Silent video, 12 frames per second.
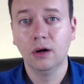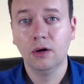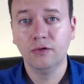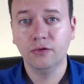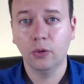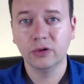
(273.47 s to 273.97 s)

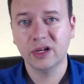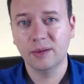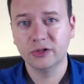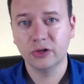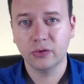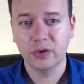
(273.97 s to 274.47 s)
4
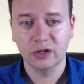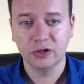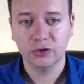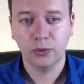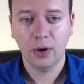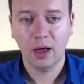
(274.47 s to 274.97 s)
times 3 is
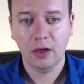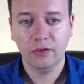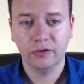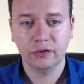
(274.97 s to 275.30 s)
12.